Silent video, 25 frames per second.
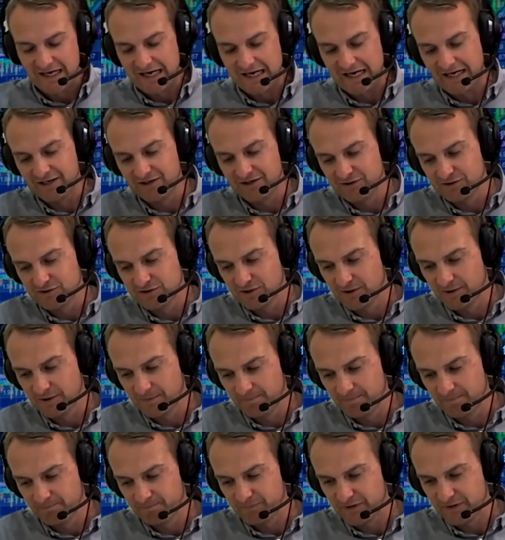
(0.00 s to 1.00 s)
And
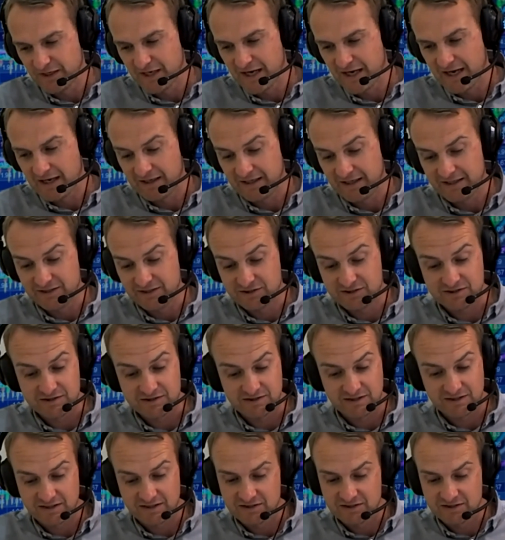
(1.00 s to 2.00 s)
yeah,
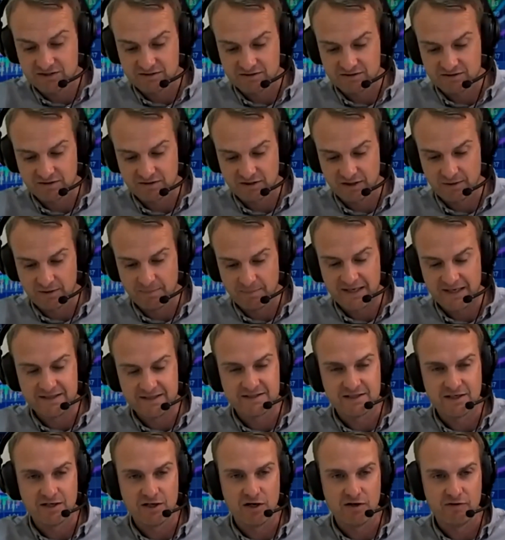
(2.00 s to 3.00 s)
it's an
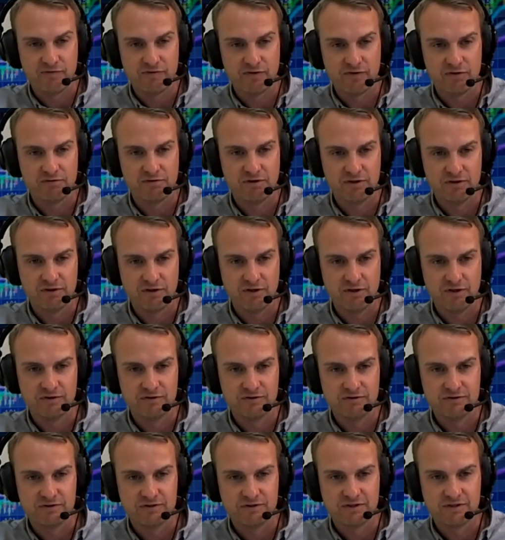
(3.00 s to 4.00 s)
amazing offer,
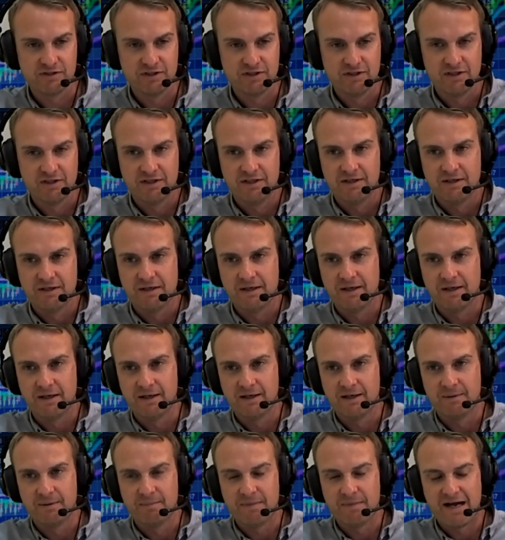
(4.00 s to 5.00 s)
and
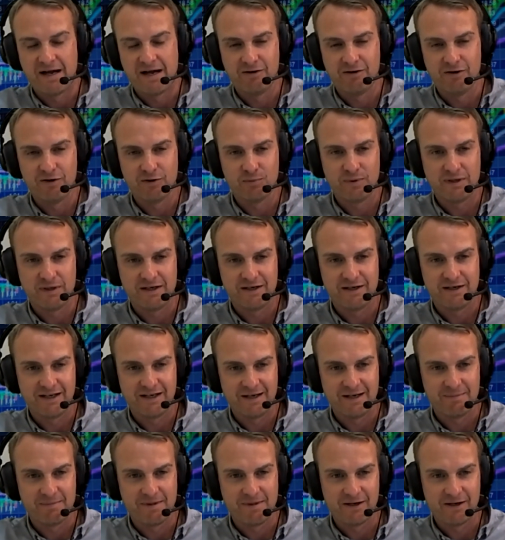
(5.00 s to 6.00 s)
how long we can
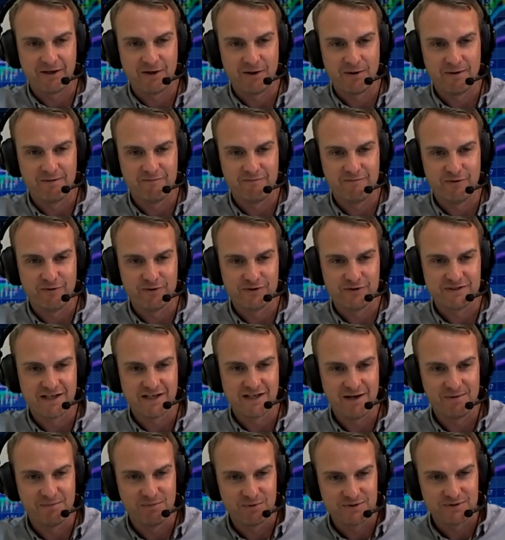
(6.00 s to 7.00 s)
keep that going for,
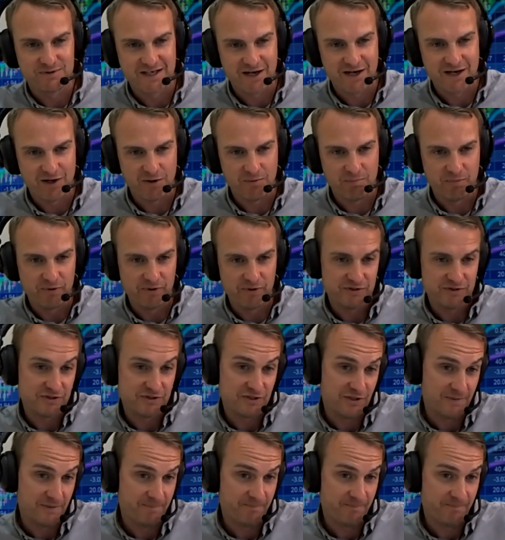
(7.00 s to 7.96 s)
time will tell, but